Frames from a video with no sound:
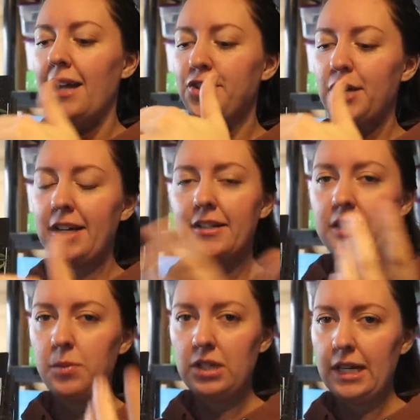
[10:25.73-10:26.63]
Just kind of
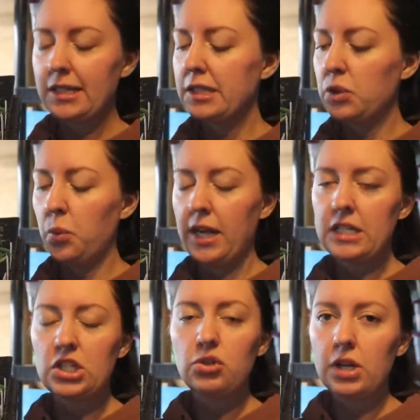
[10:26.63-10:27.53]
simulates the
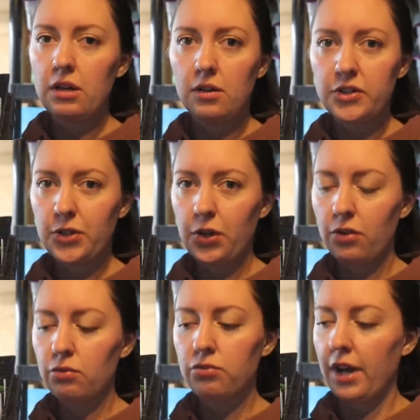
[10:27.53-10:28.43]
wind. You can
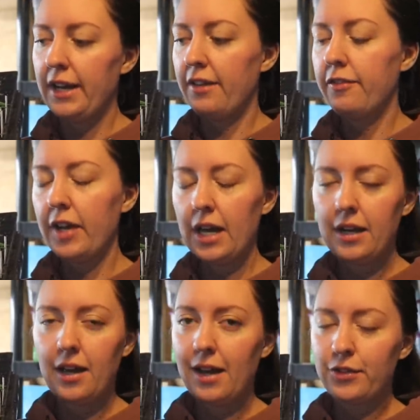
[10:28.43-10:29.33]
also run a
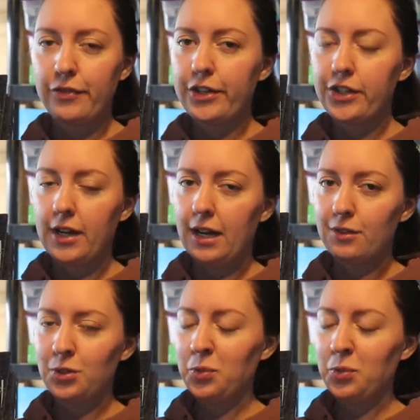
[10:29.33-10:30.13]
fan. I have to figure out